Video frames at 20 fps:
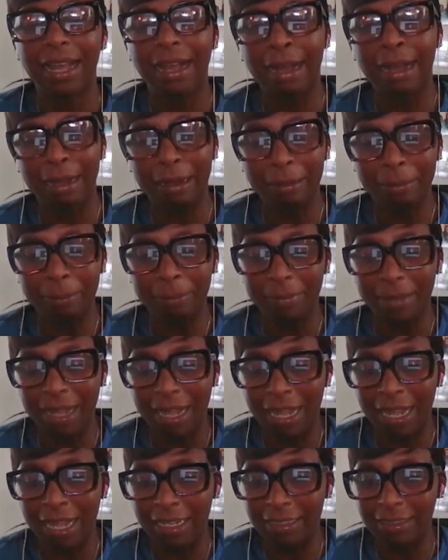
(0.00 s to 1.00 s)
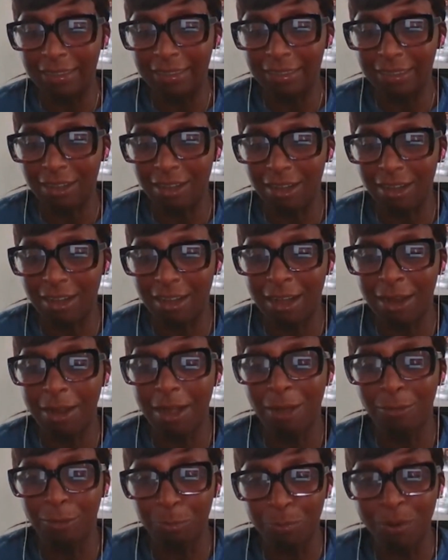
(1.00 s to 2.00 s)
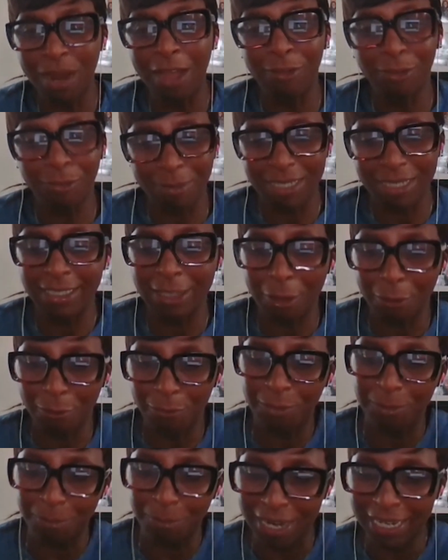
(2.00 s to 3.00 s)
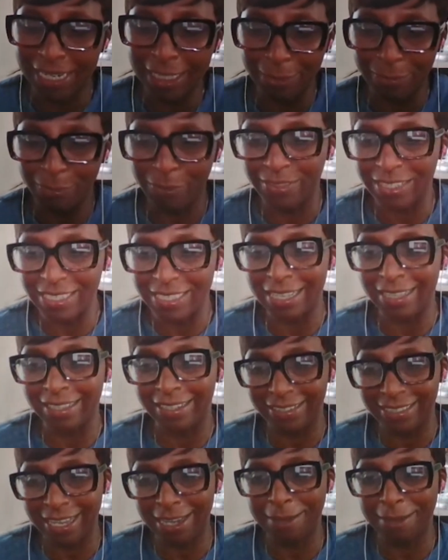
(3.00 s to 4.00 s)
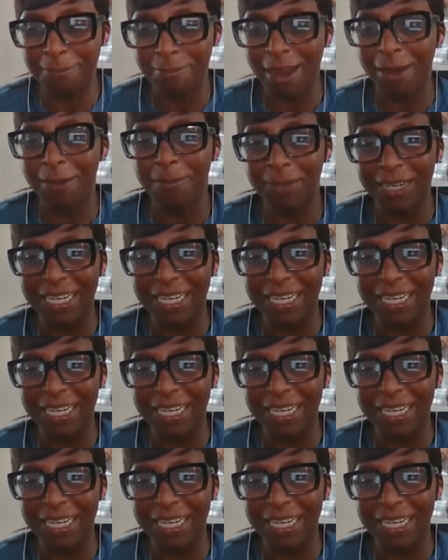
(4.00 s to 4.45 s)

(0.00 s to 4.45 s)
And I was proud of myself for breaking the 50-second barrier,